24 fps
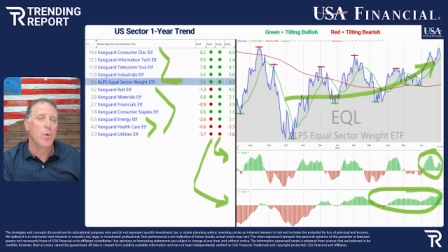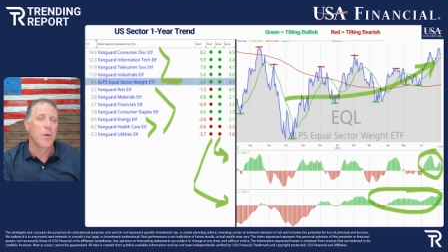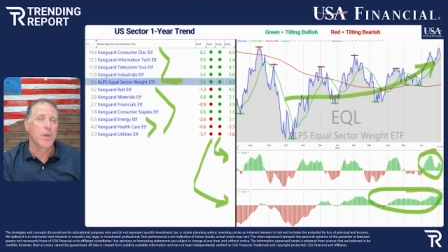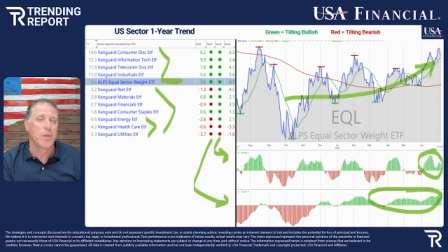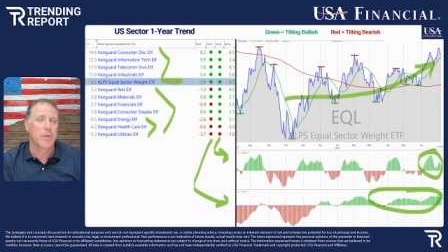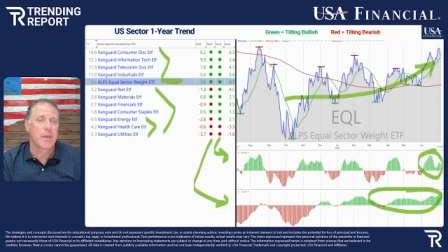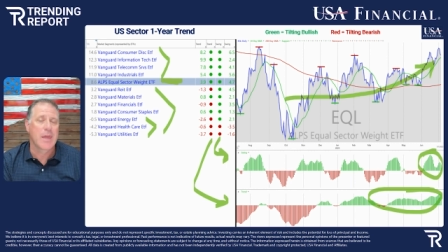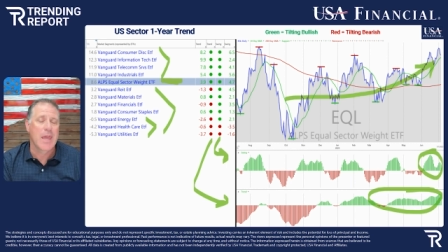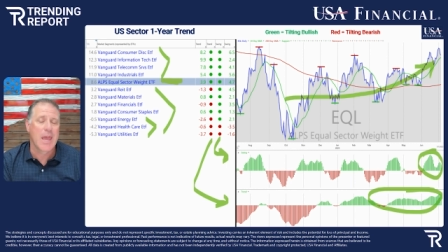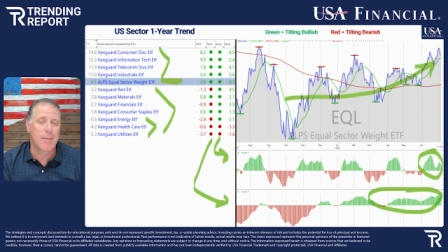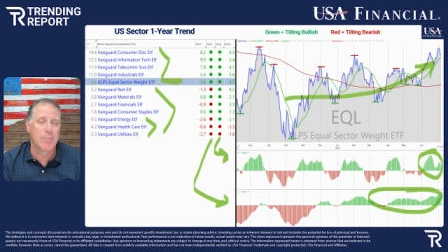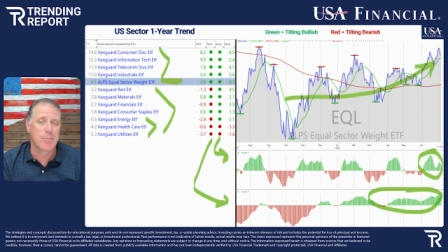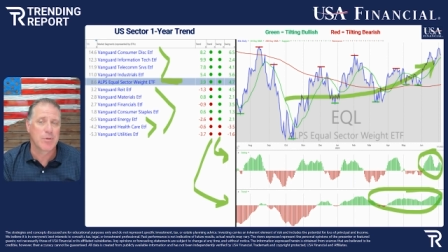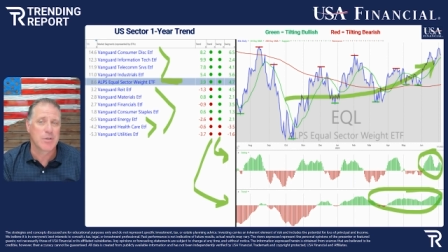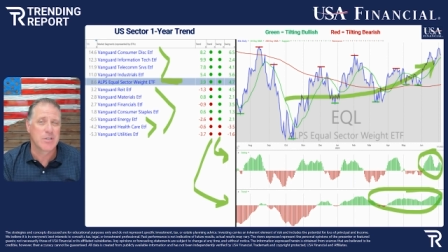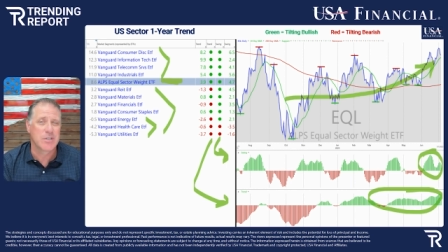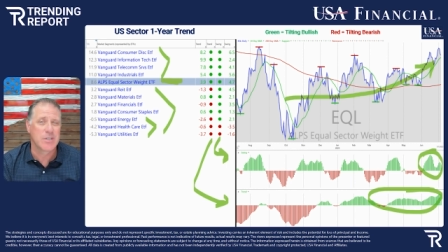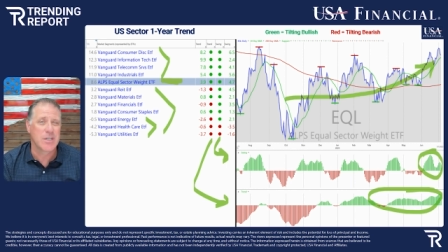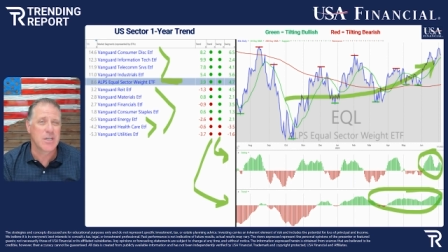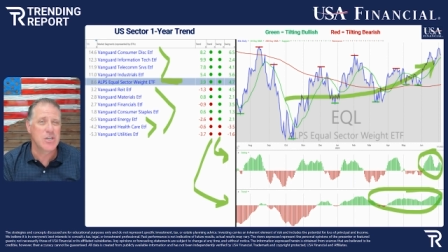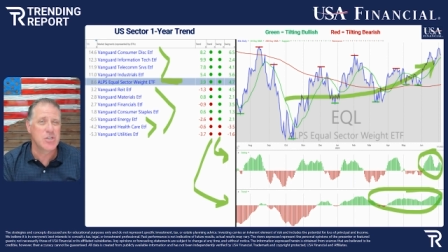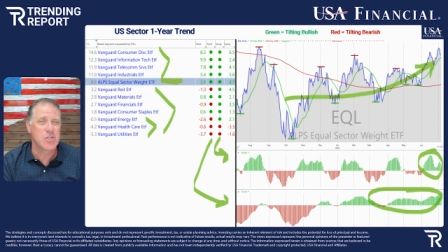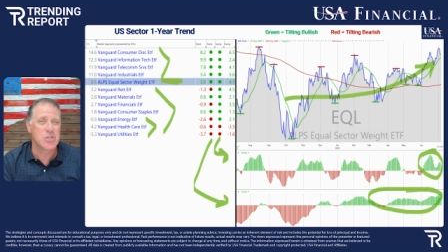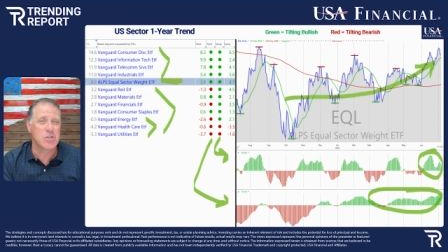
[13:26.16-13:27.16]
with
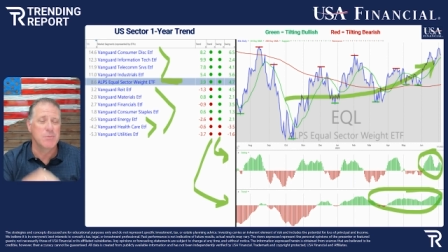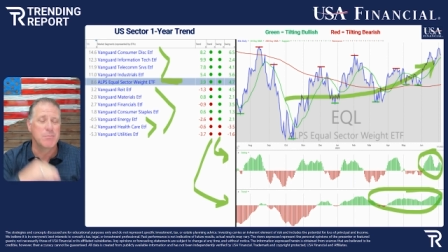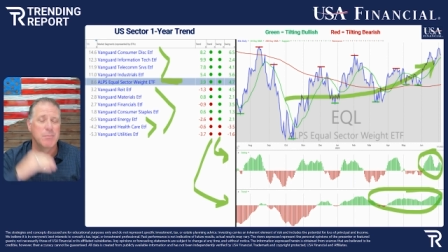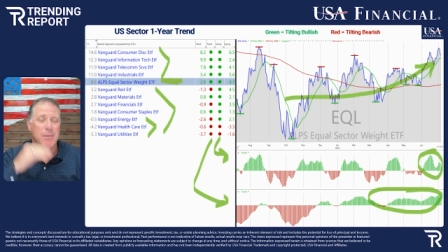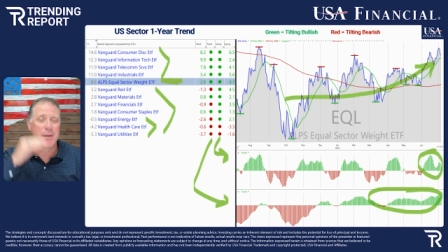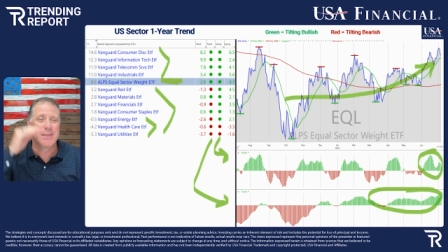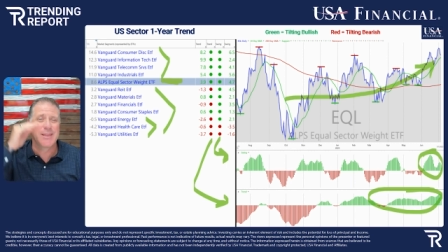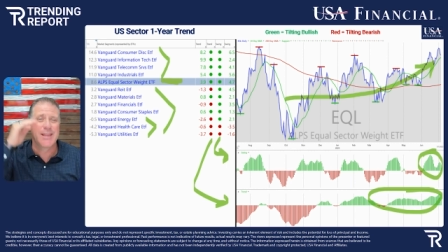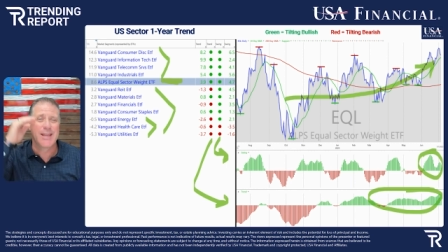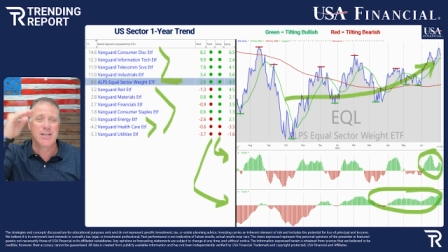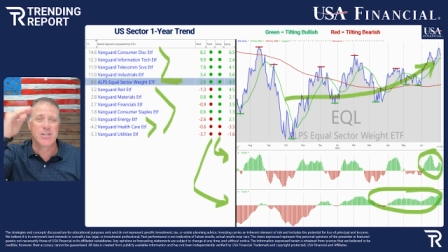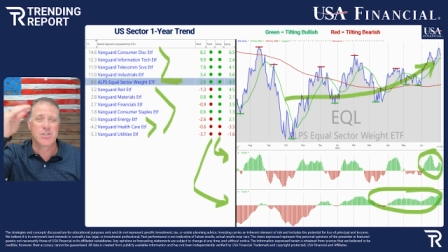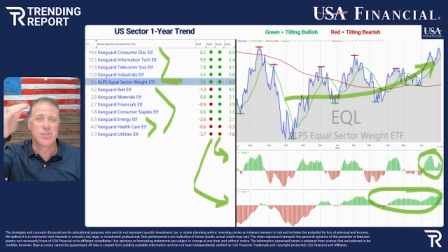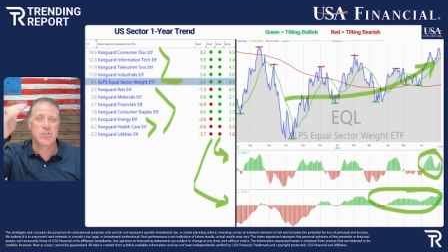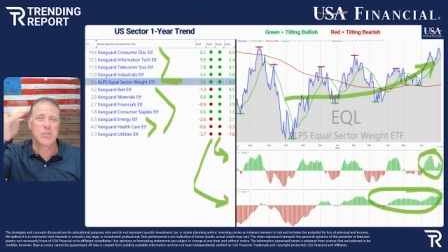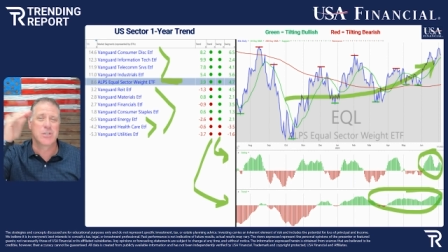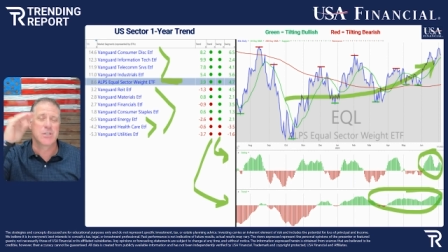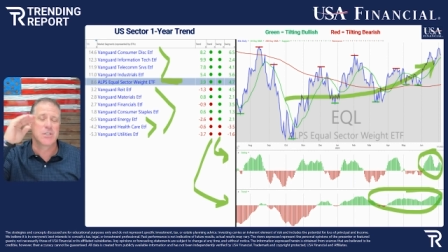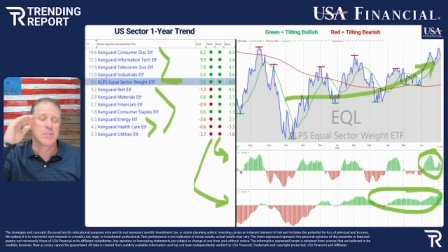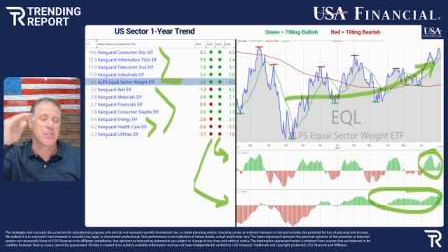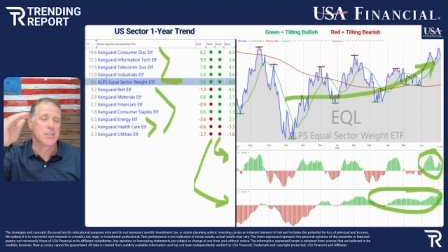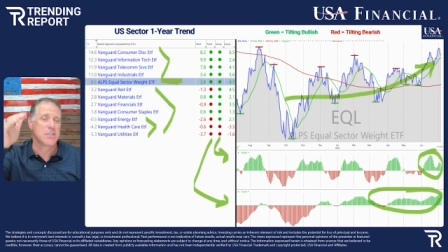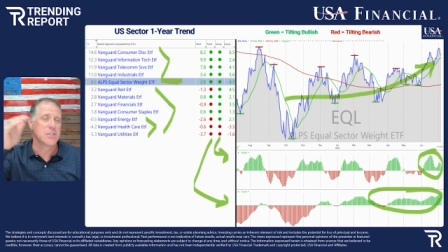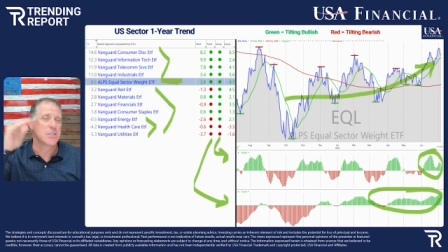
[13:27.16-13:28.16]
capitalization, but then it's
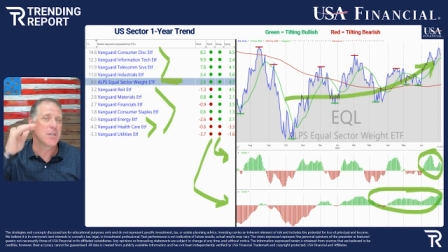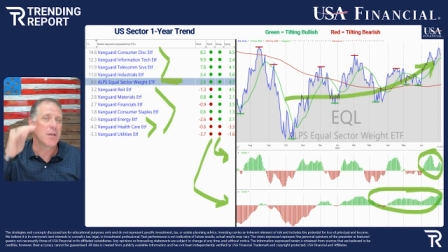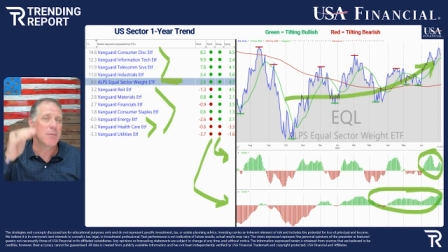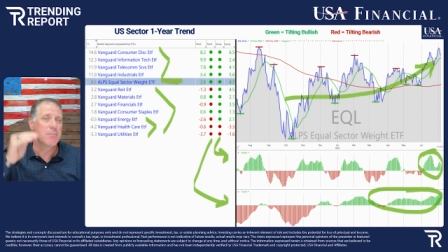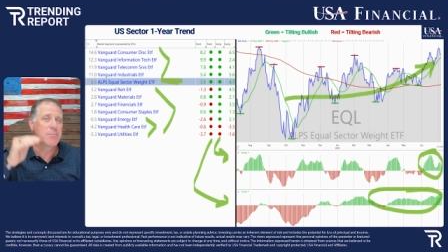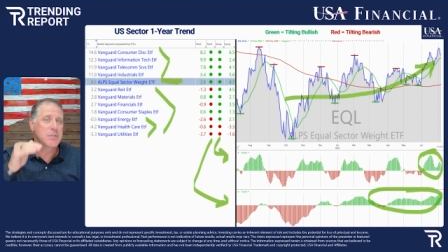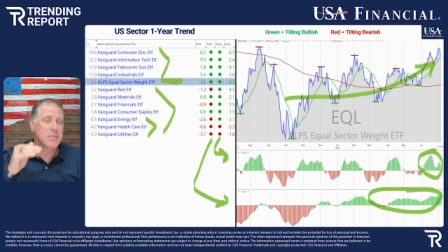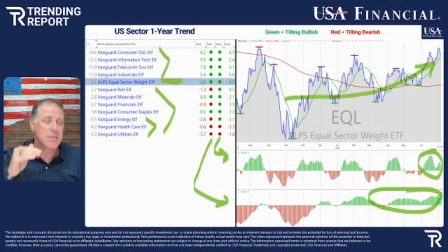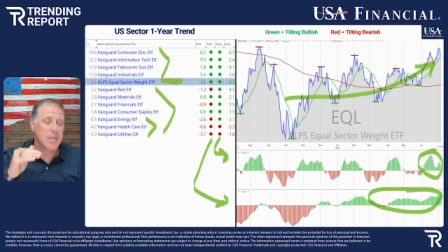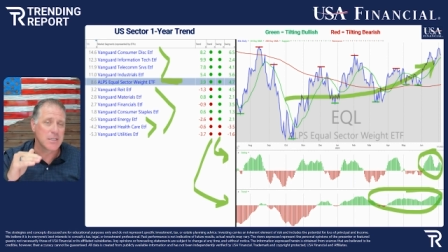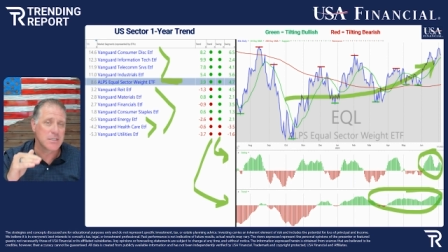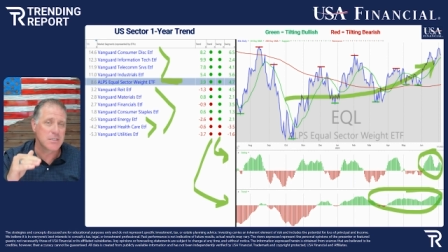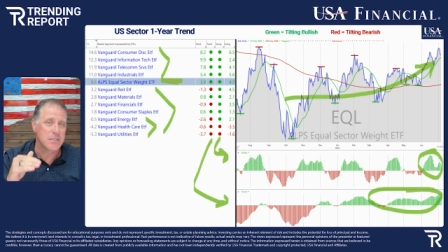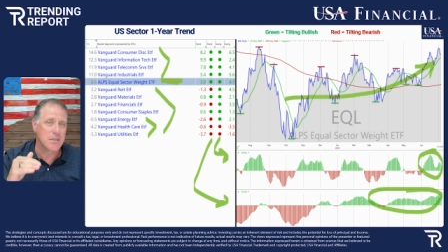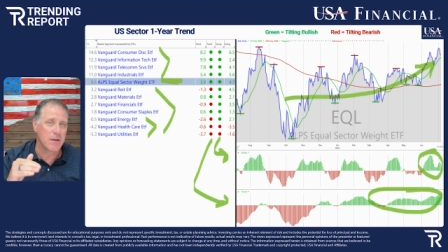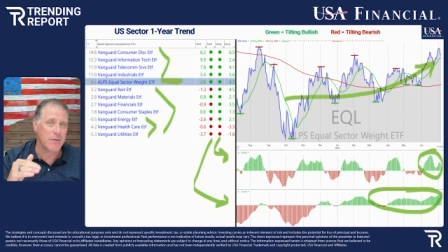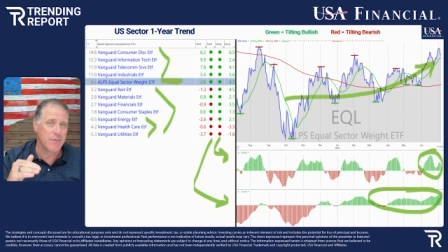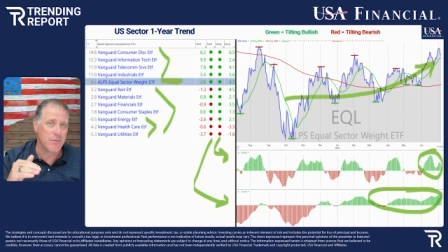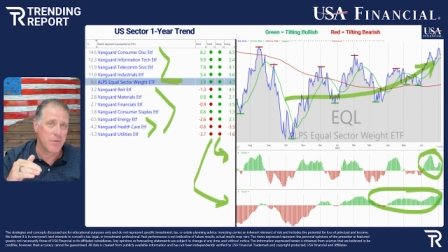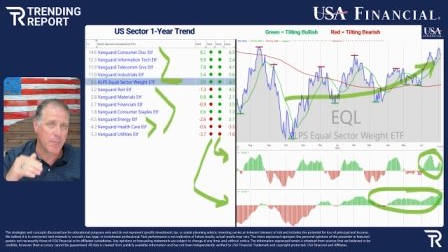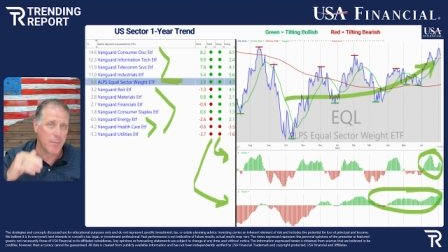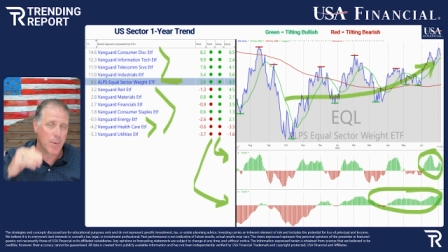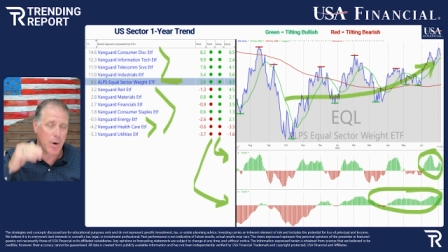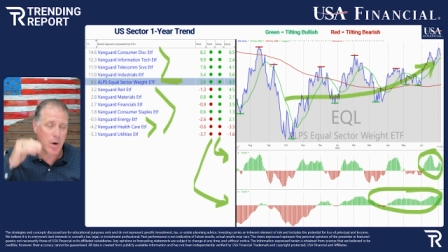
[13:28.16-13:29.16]
just the subsets
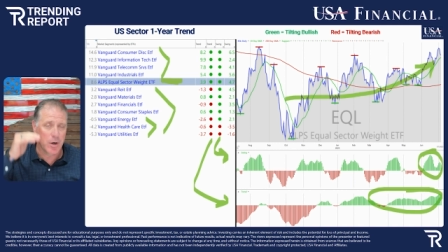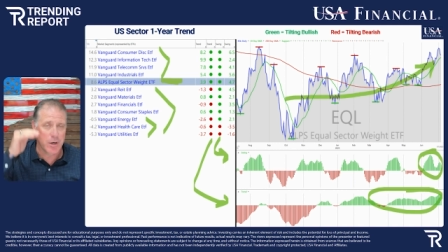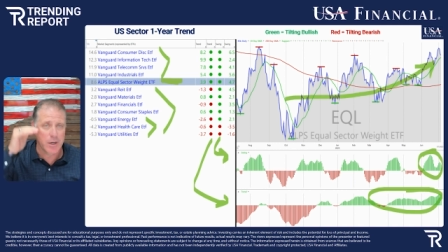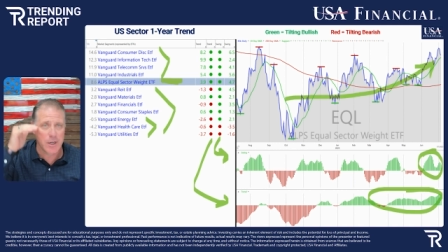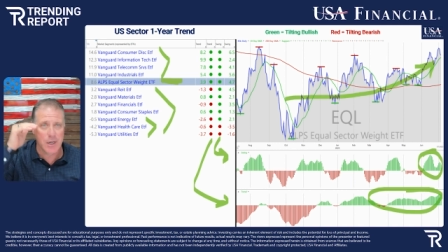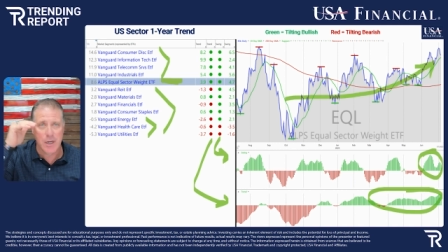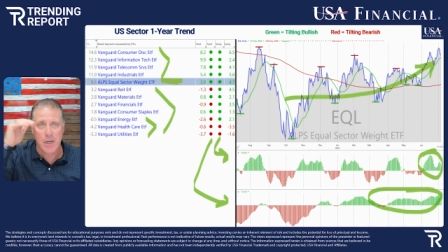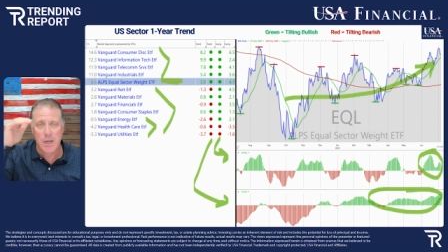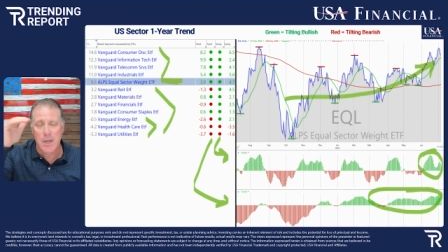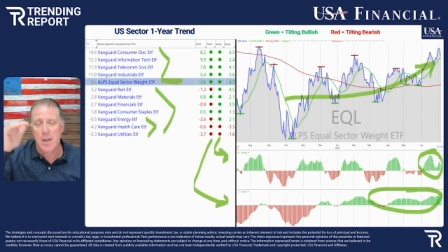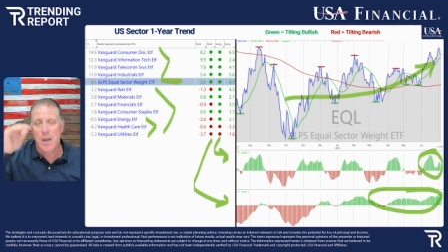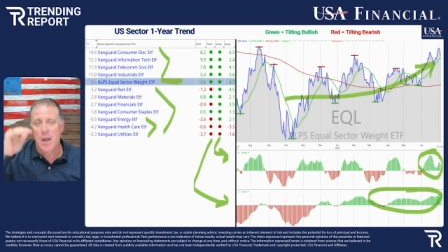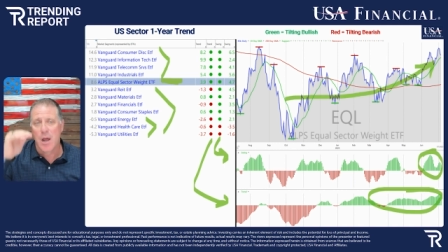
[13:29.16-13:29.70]
of the market.